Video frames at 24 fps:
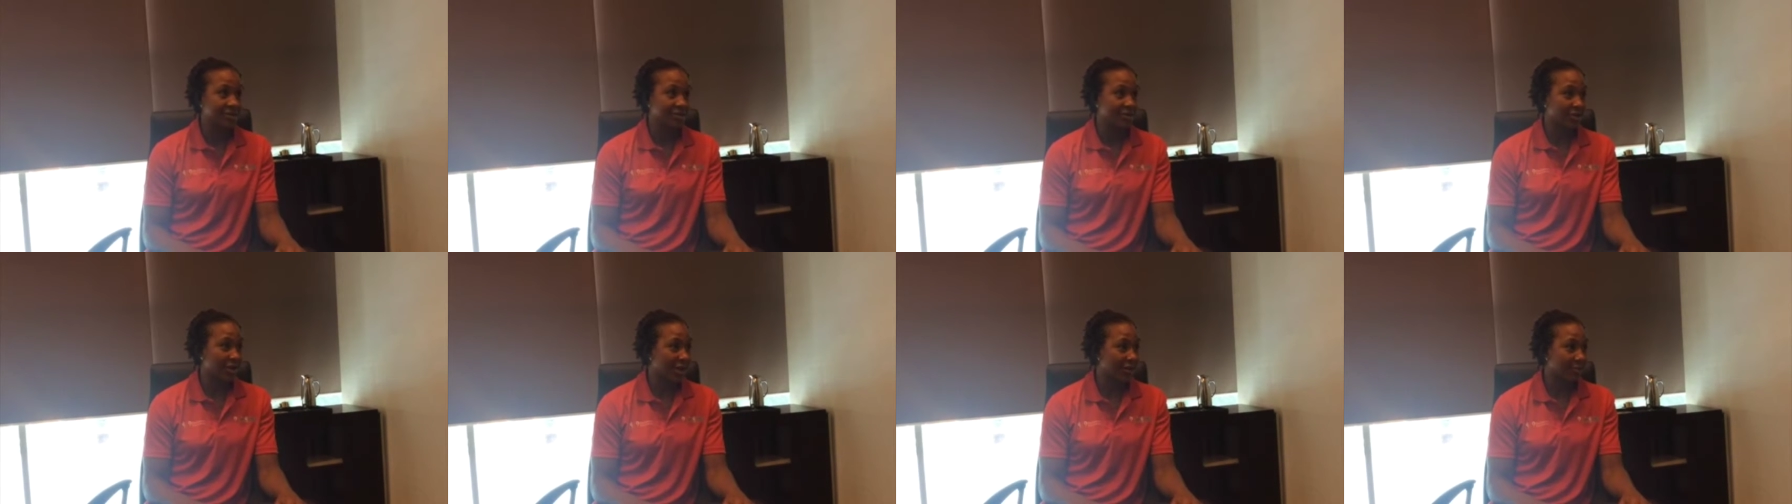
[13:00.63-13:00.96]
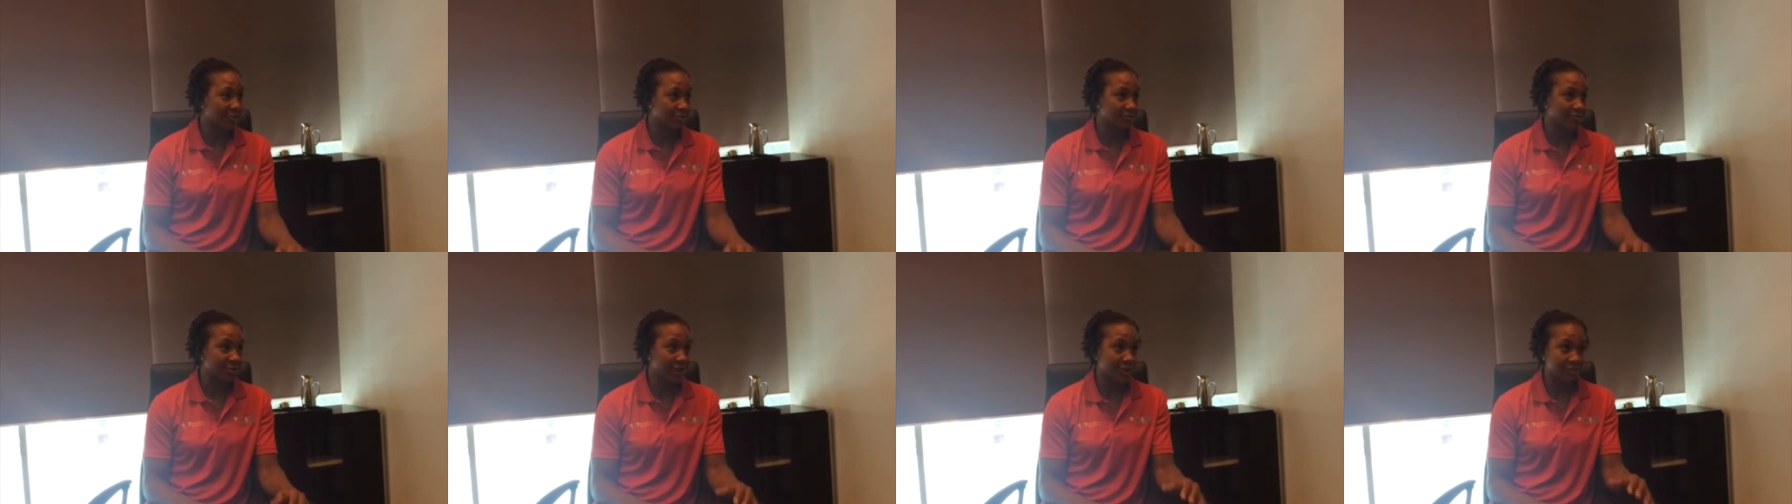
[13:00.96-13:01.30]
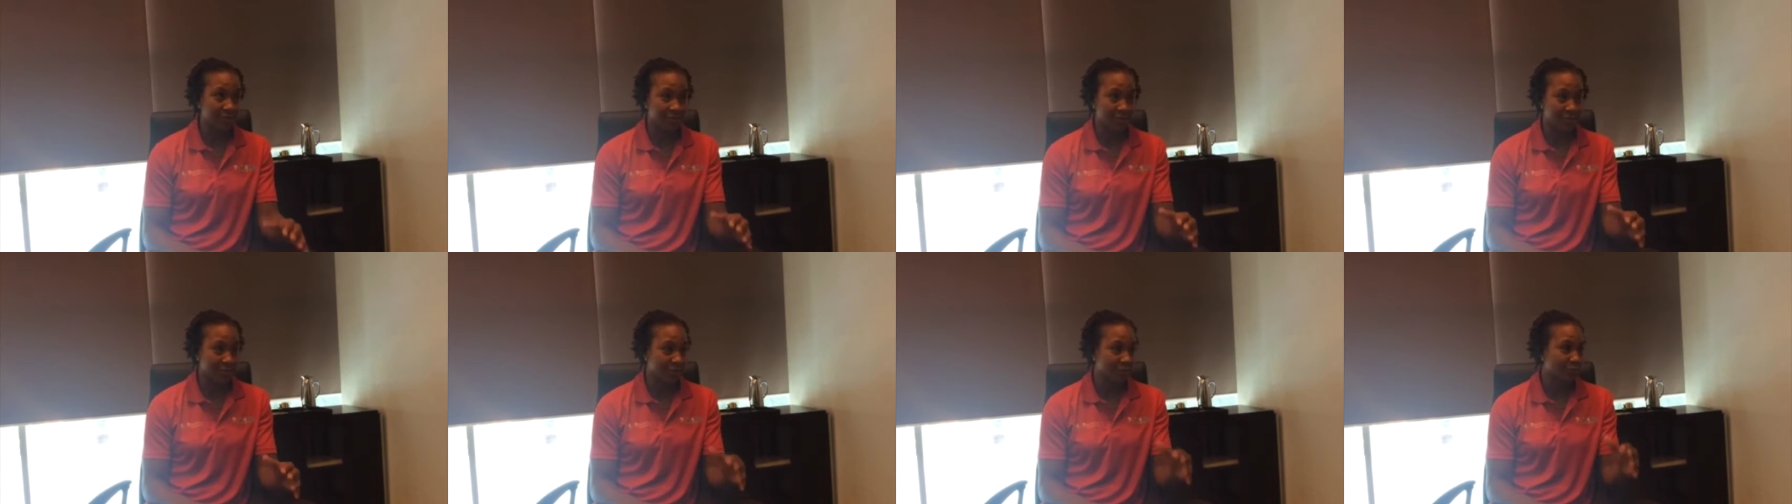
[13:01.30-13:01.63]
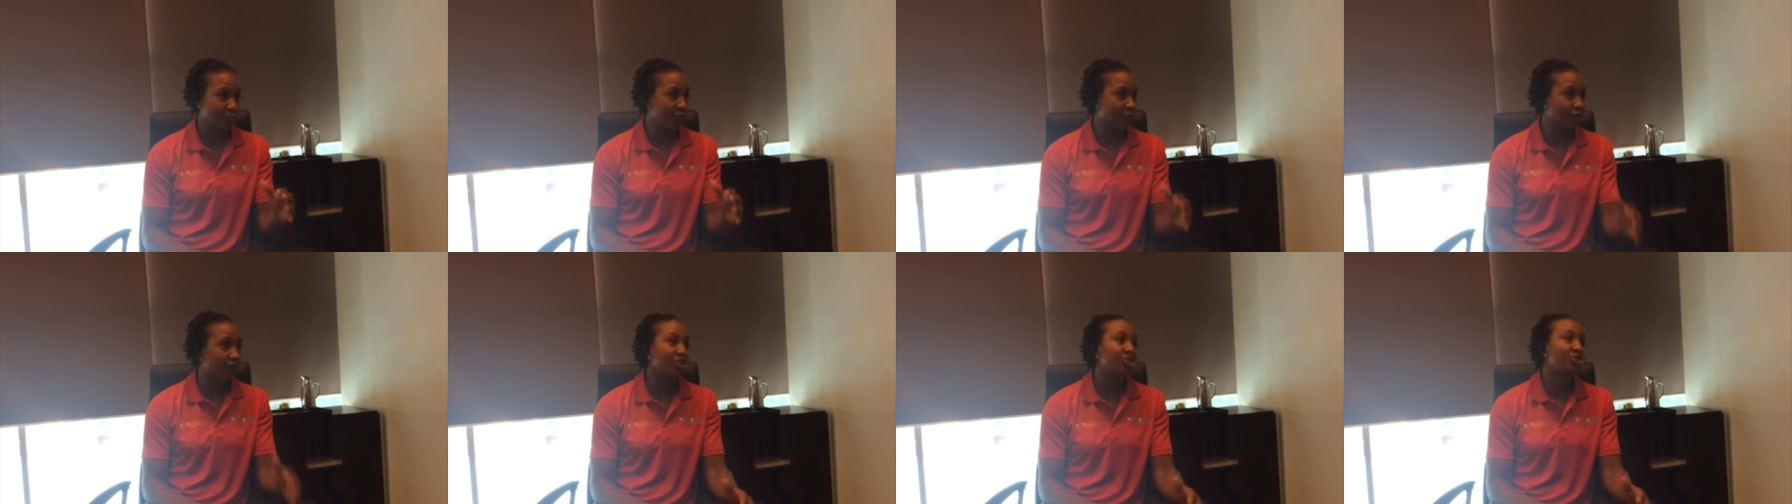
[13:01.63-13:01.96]
you know that was probably the
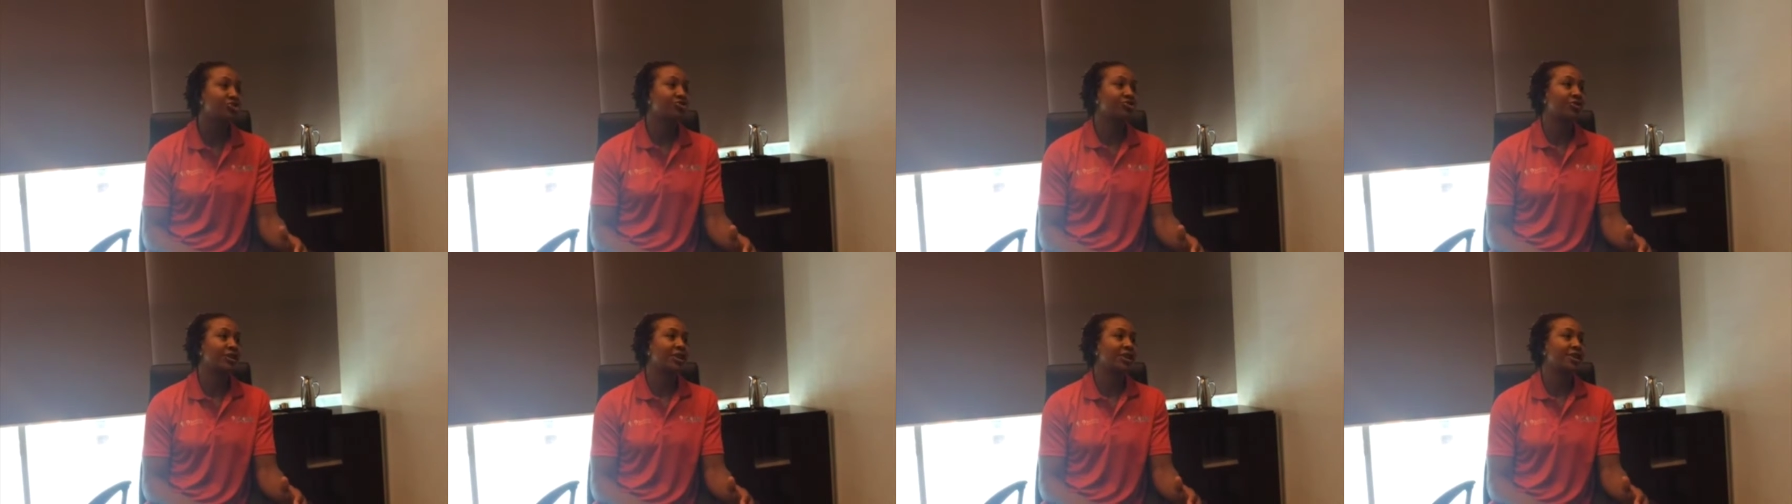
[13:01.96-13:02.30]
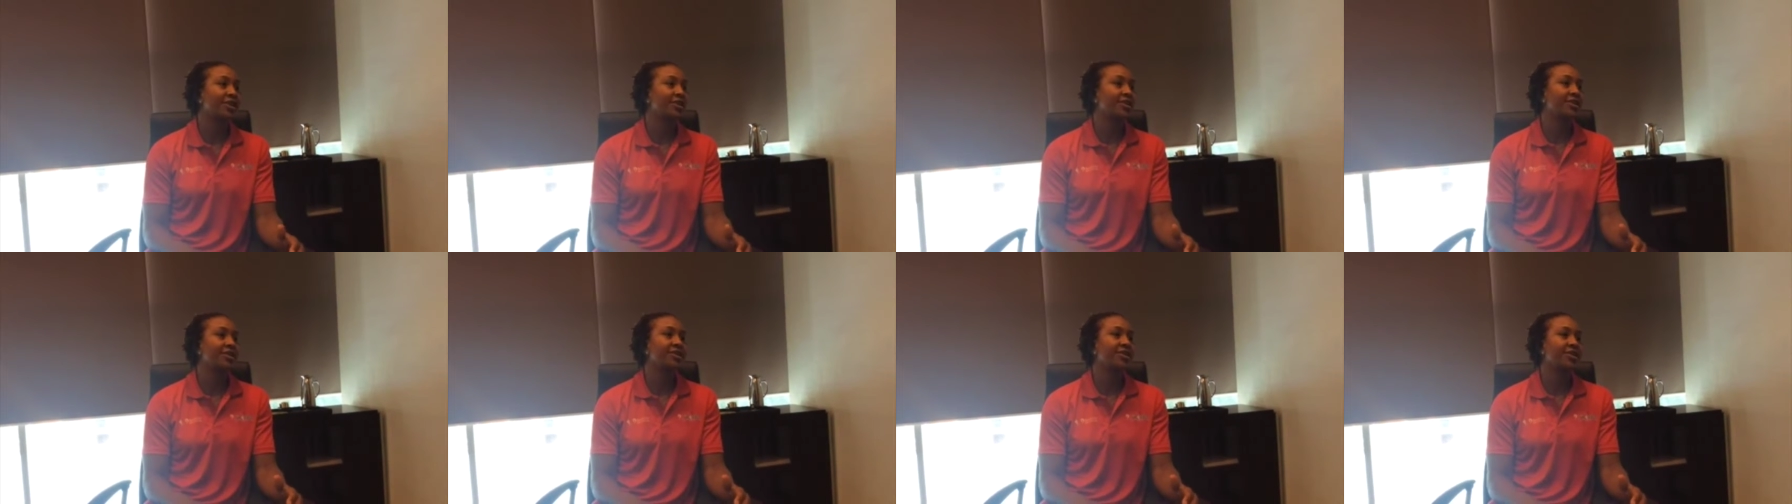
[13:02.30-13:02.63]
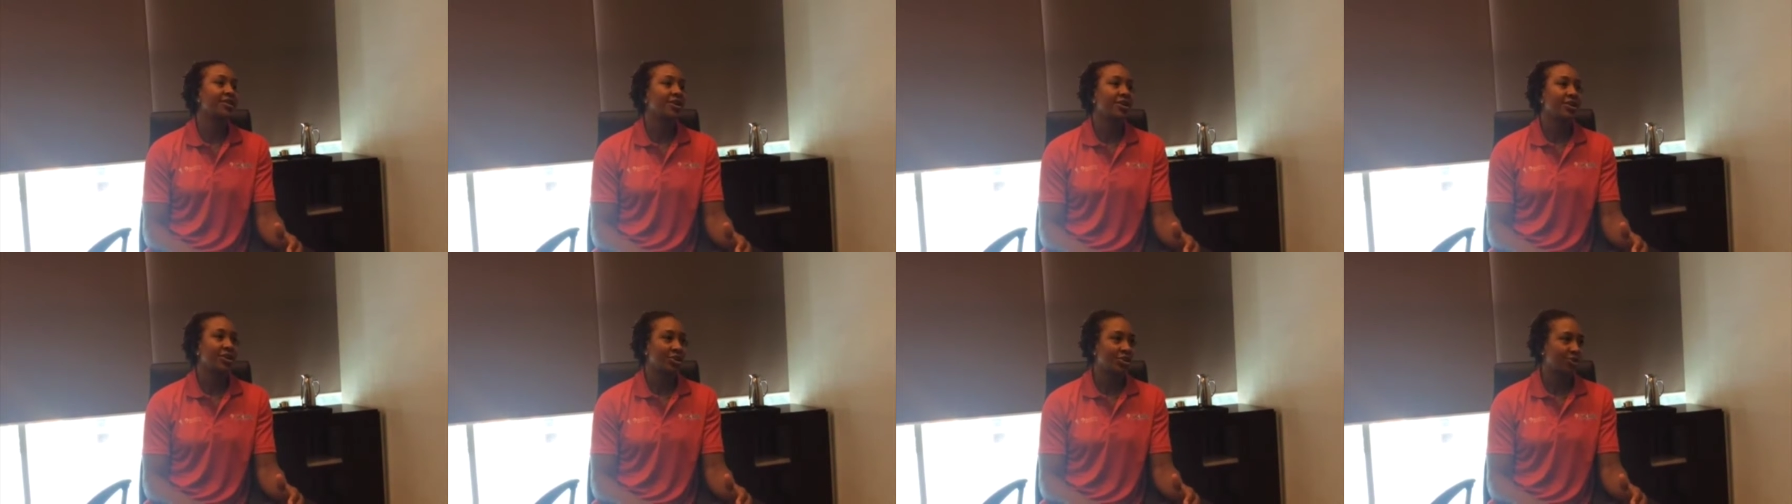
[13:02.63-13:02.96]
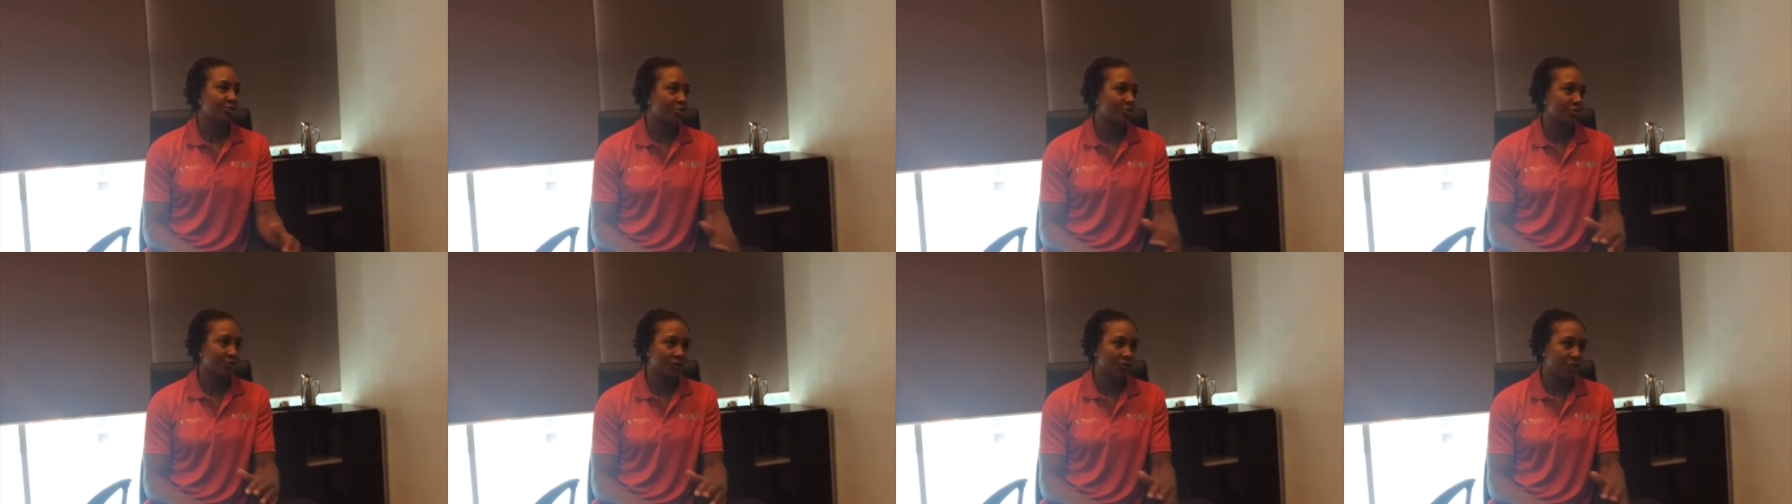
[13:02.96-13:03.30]
most frustrating
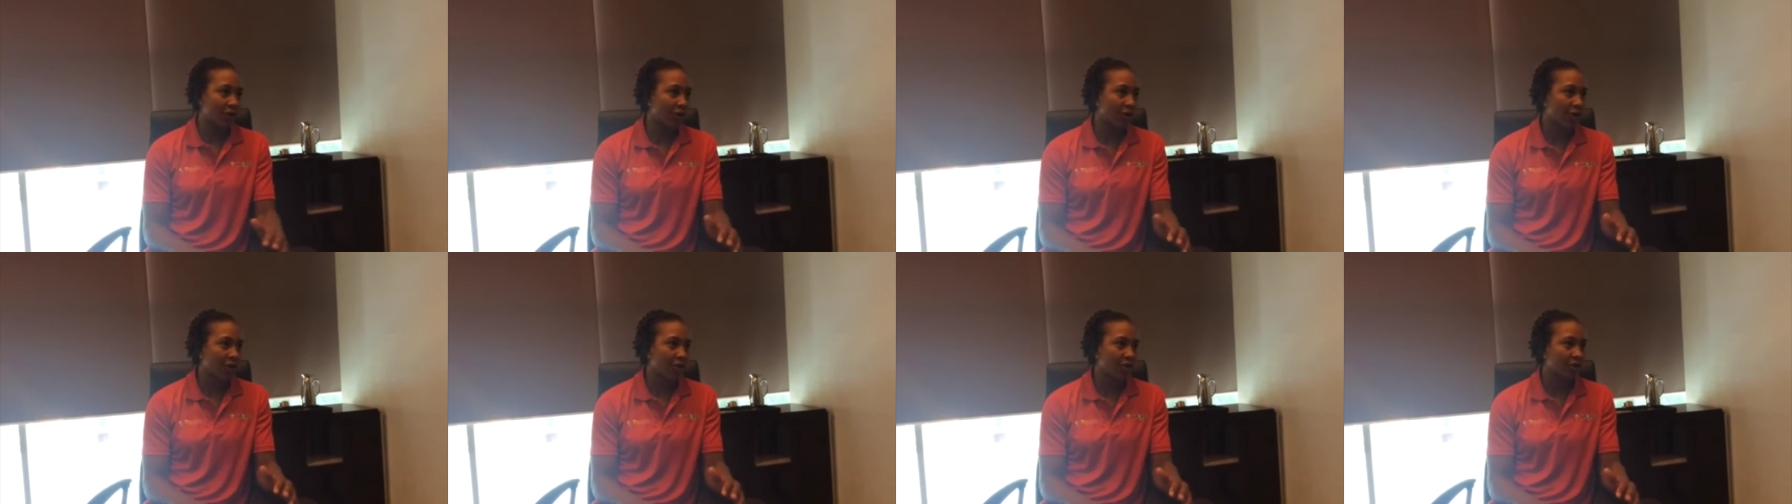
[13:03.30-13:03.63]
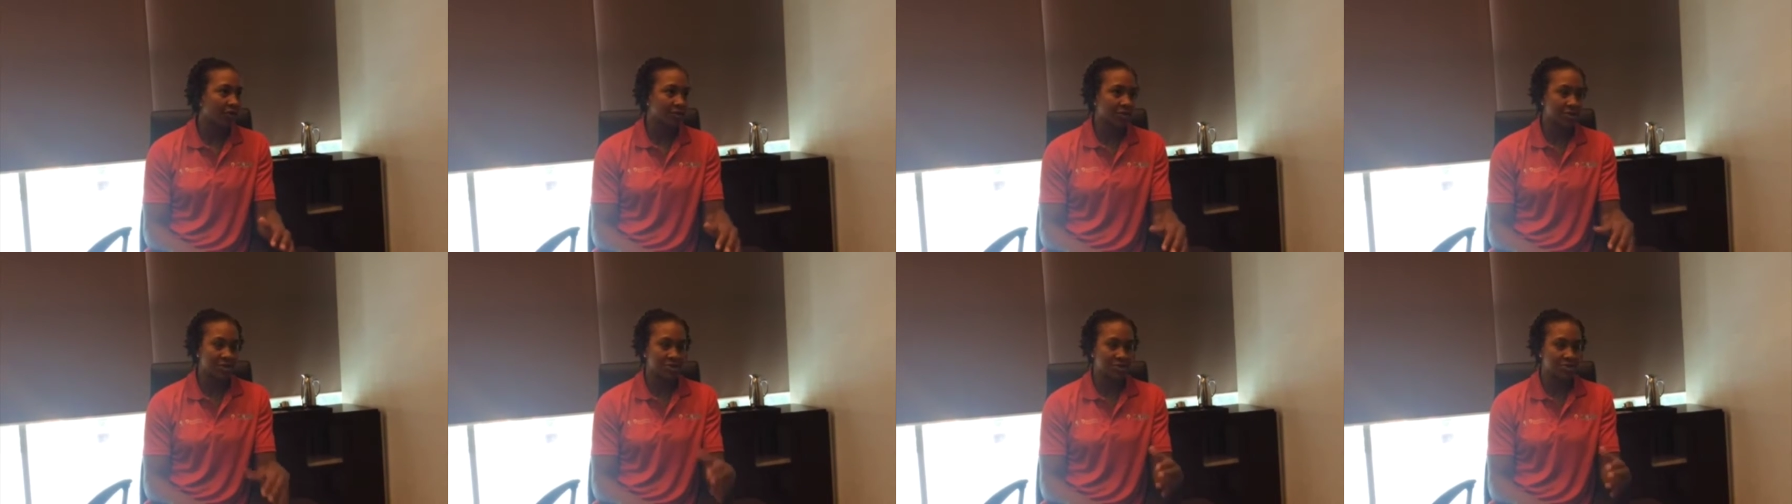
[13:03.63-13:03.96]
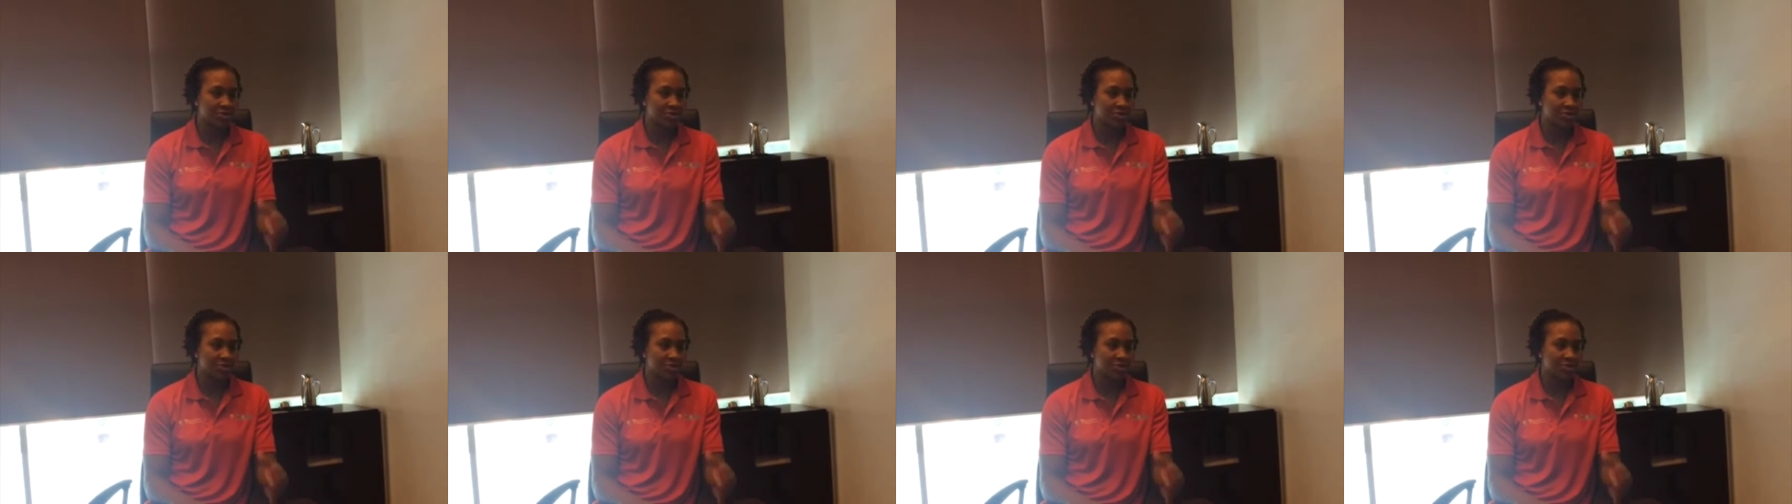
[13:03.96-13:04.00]
year of all. And then